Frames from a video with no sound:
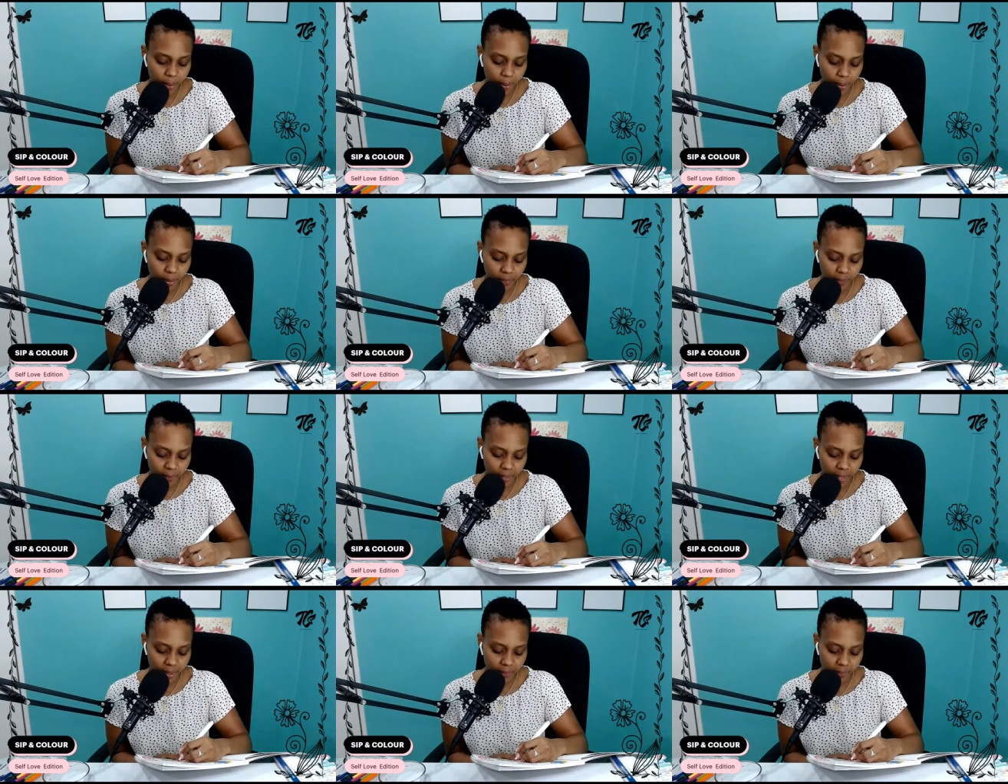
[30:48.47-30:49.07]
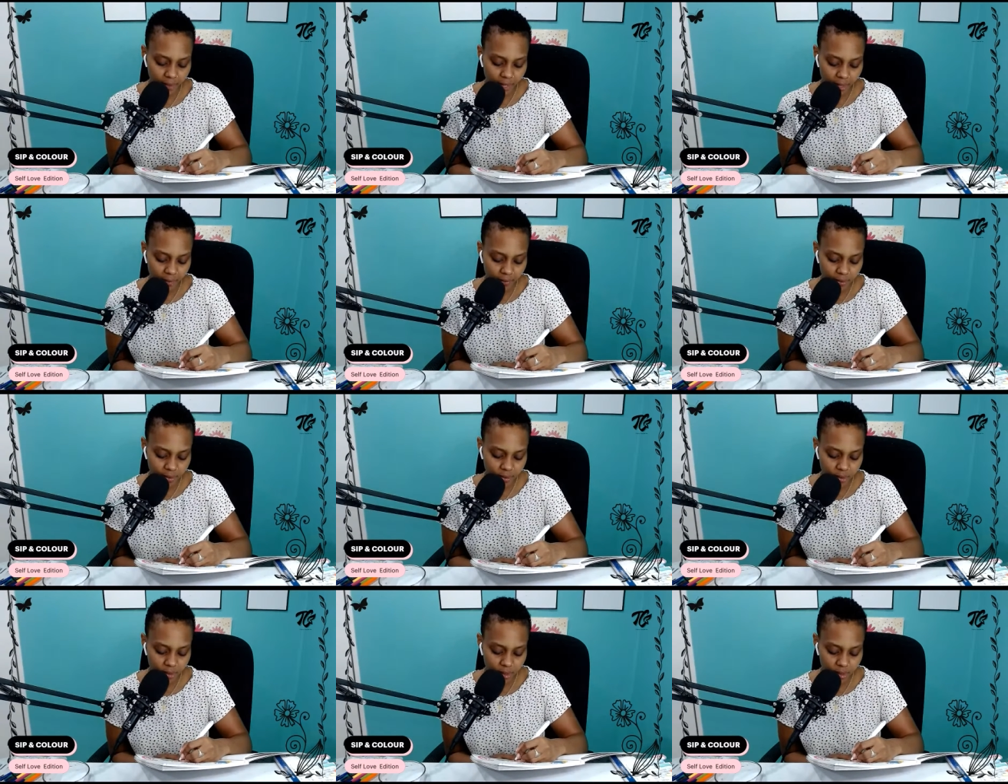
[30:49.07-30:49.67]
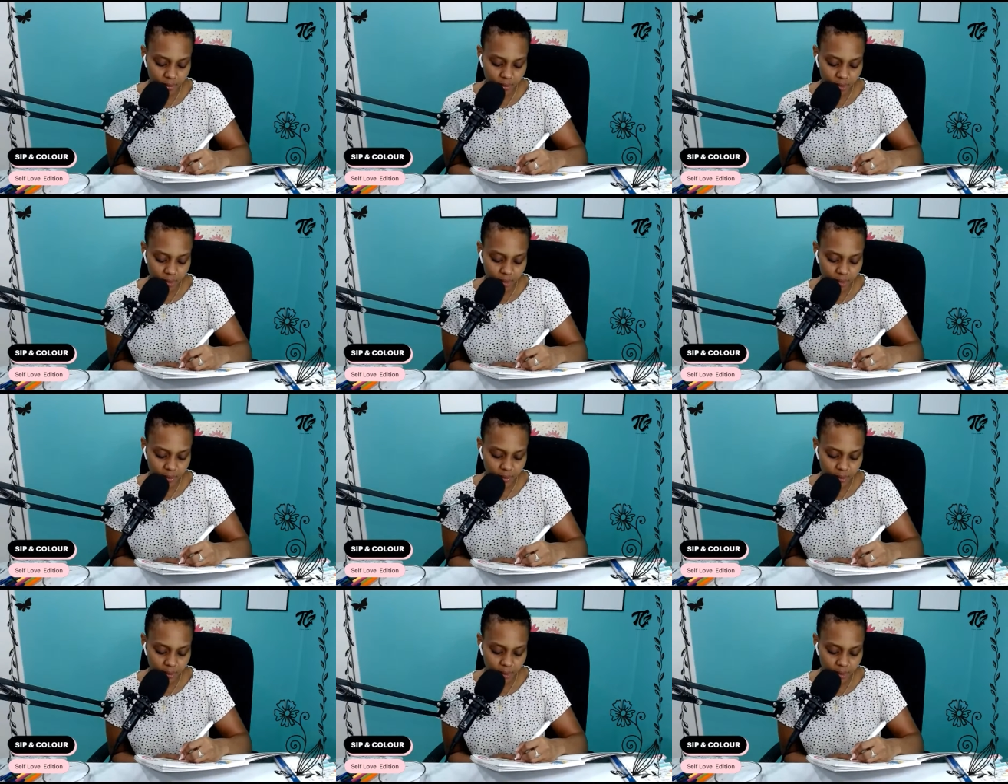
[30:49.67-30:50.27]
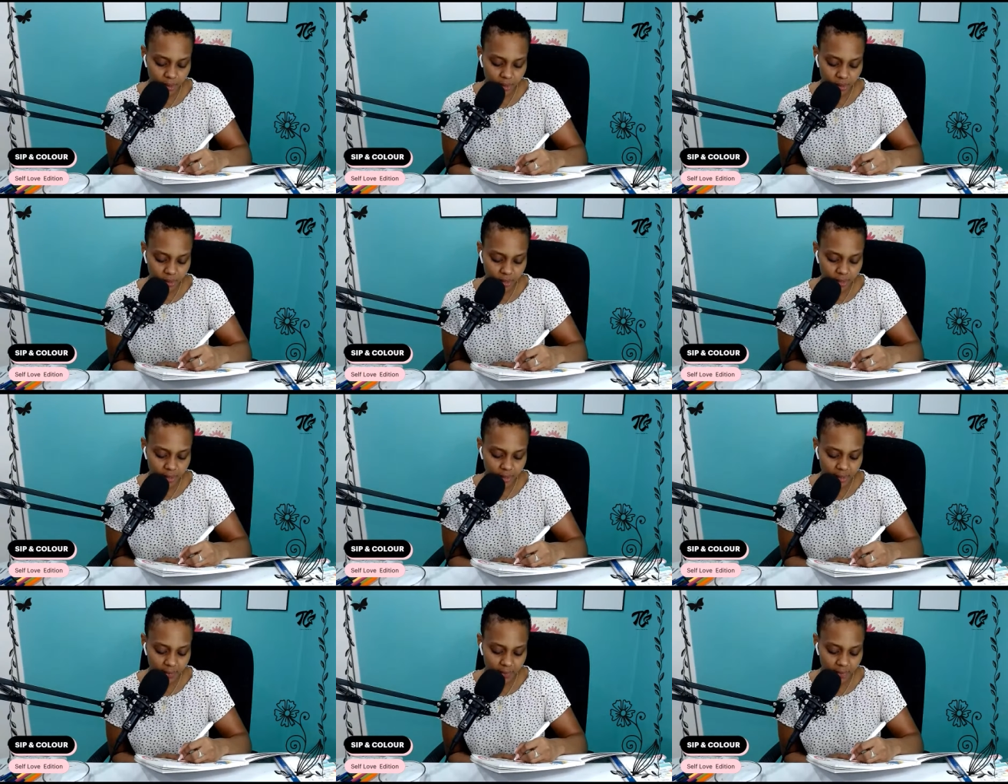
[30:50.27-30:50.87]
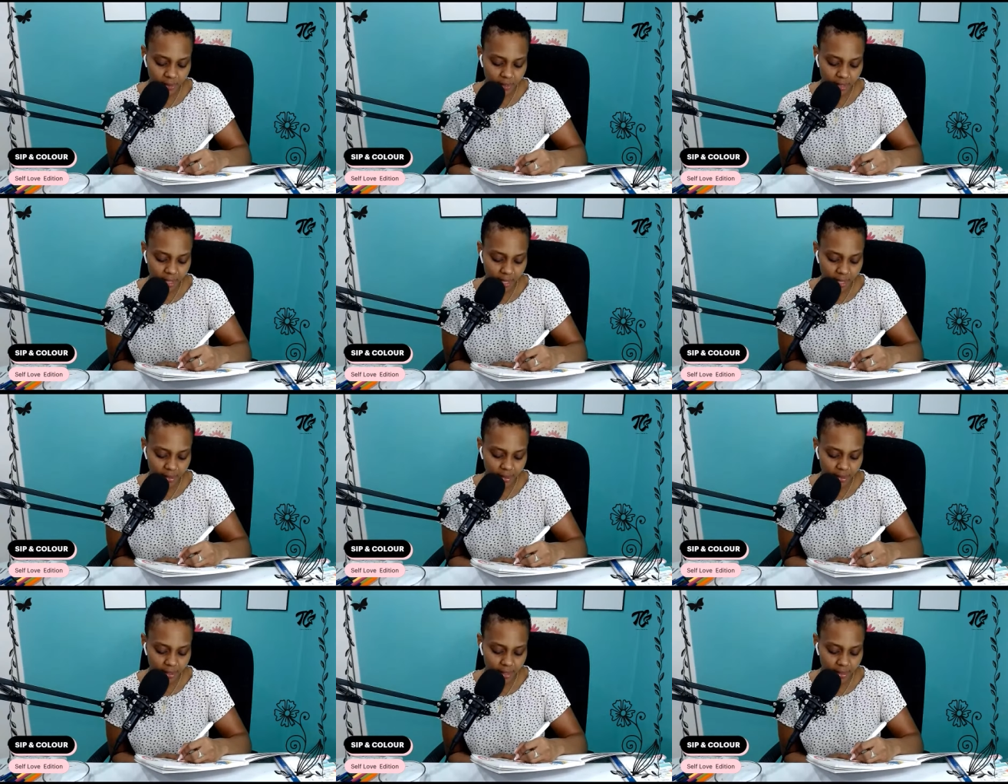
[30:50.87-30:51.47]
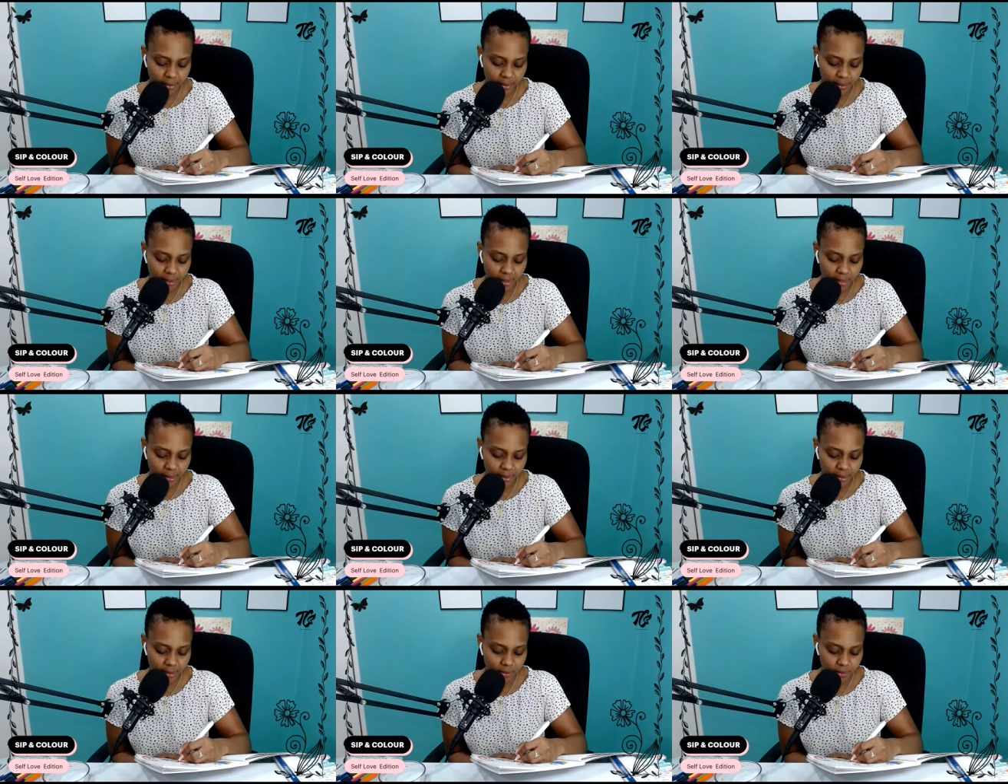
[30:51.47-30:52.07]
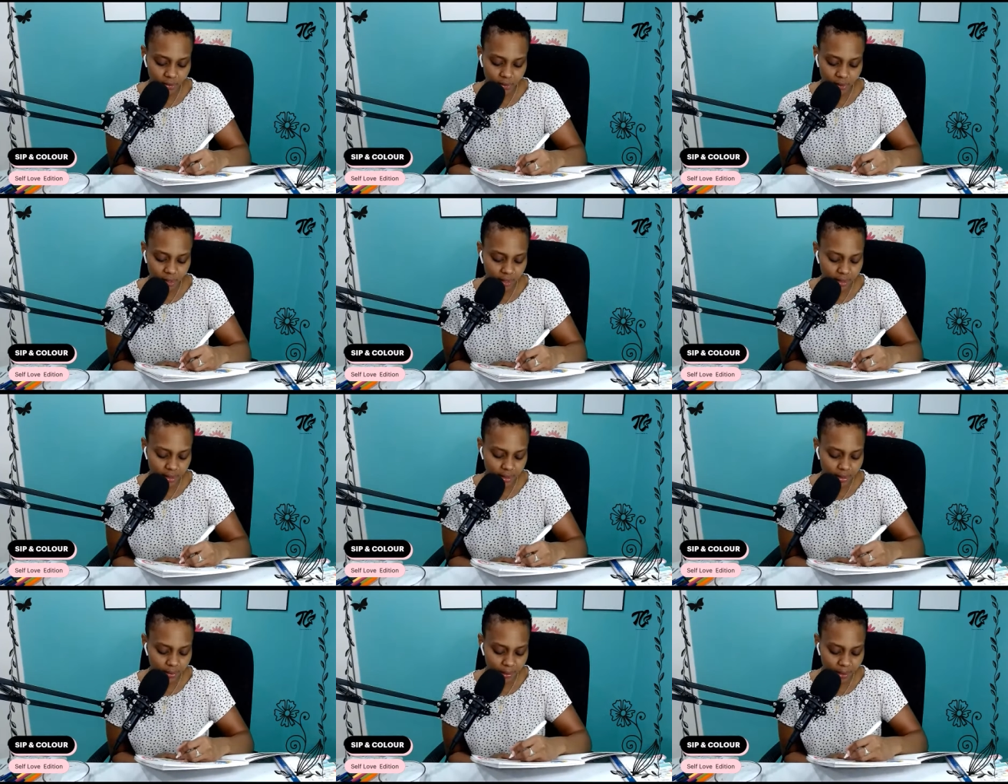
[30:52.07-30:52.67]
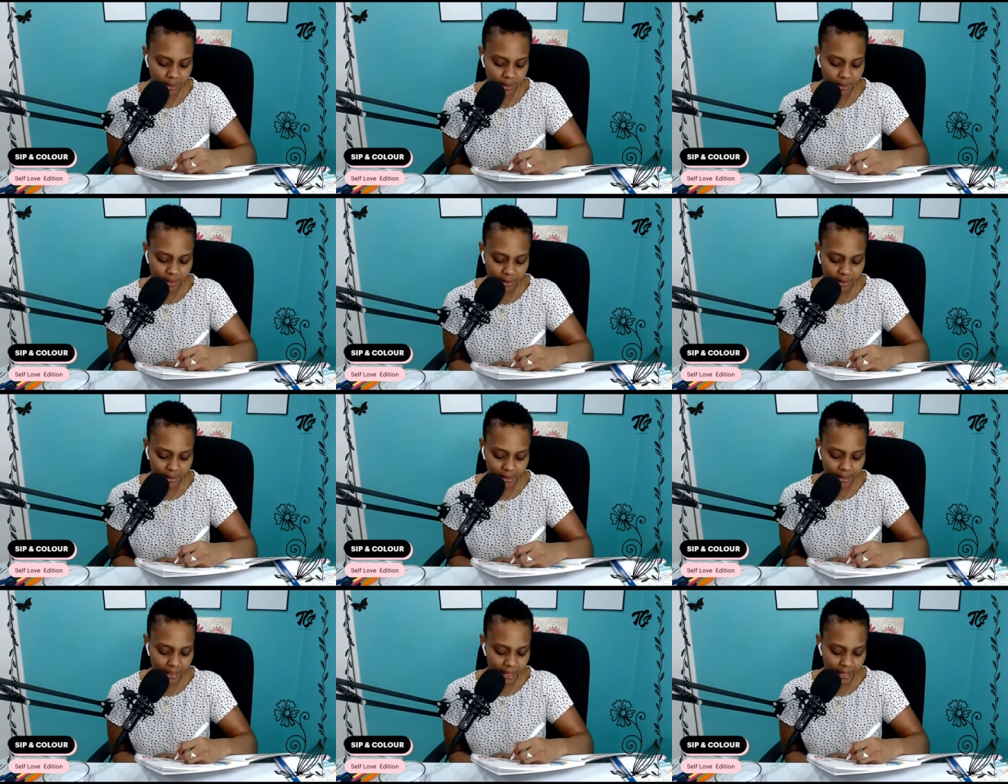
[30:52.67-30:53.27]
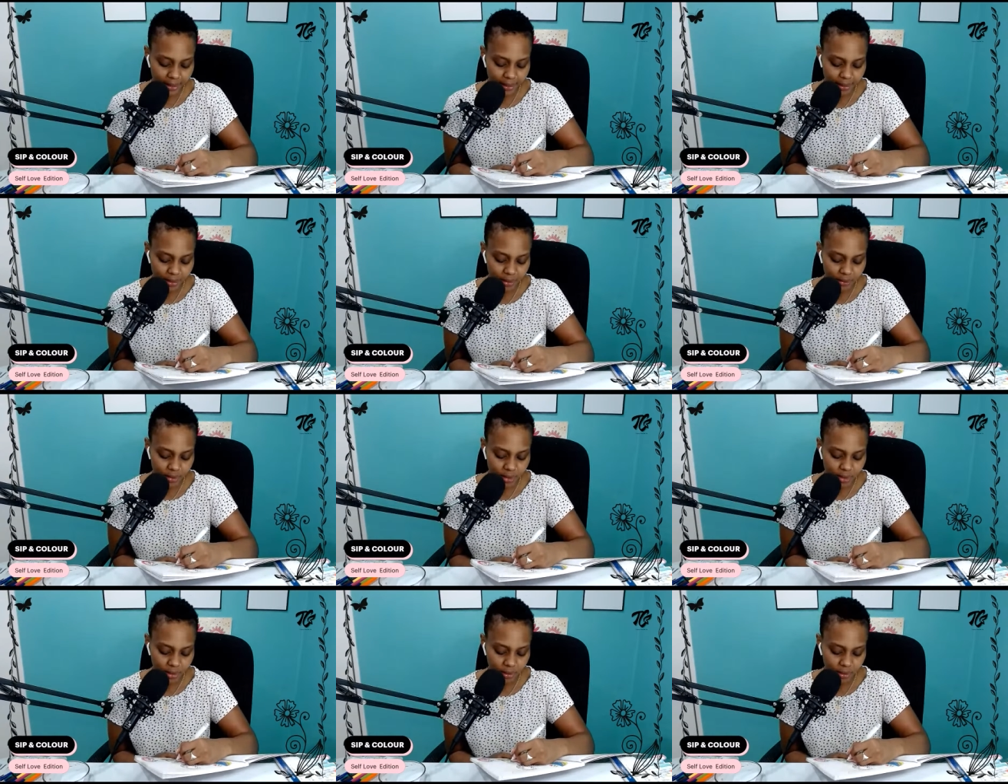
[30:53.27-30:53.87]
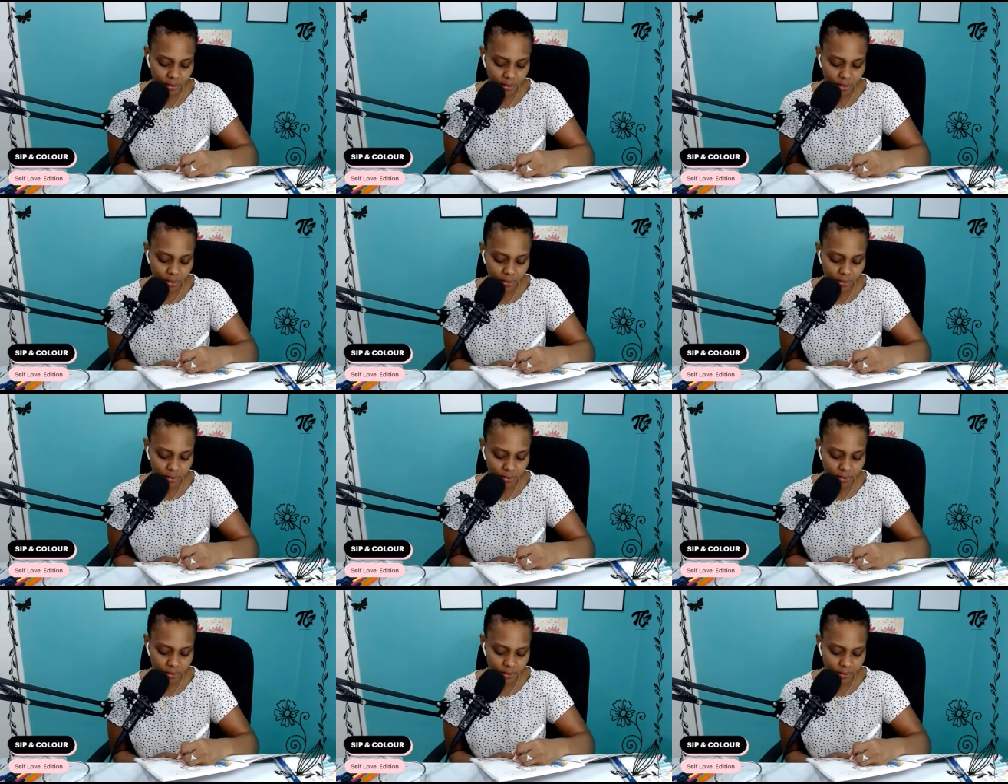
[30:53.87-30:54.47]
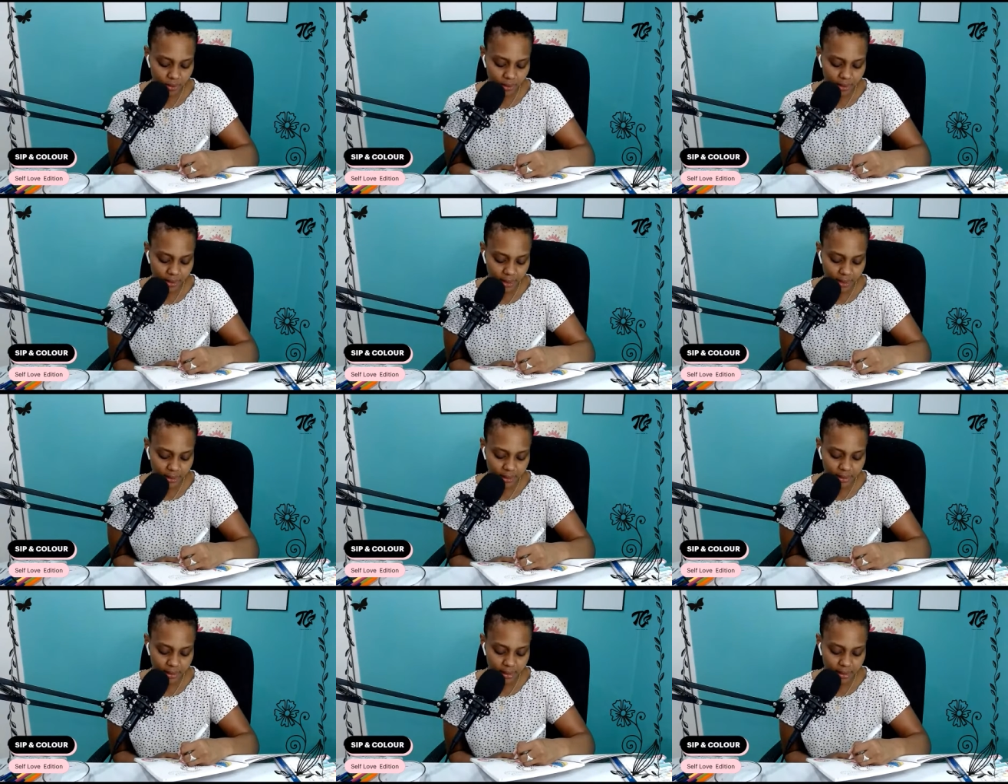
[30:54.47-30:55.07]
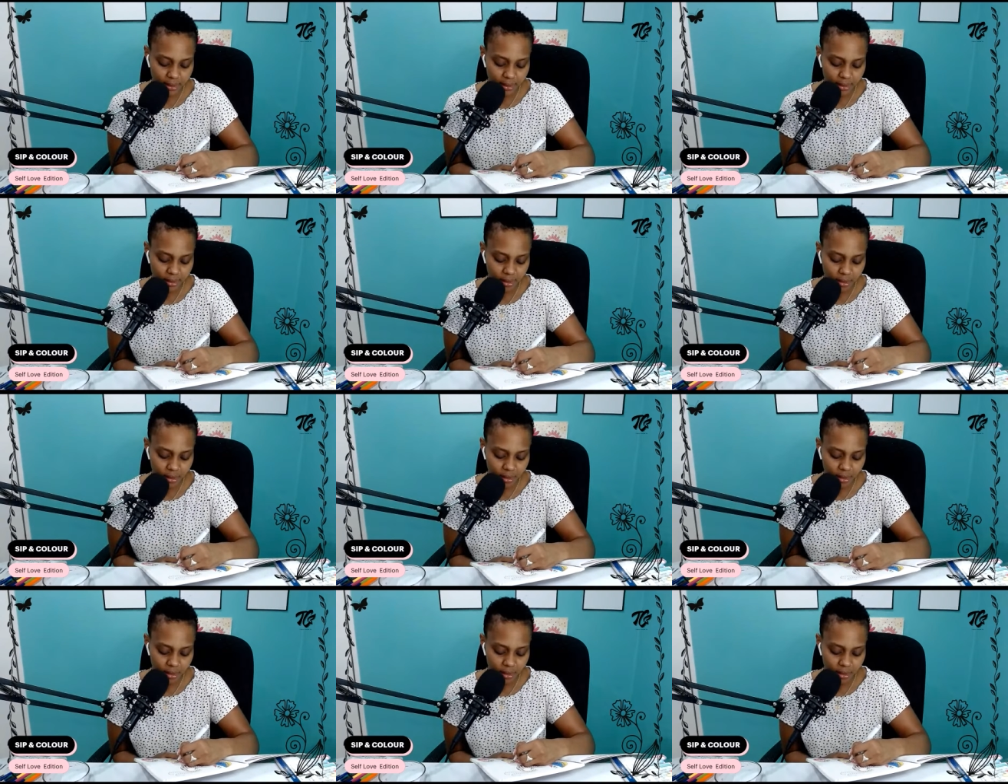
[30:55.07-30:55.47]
But fine, if they have two subjects per day, just leave it as that. Like they don't need to be in class doing God knows what else.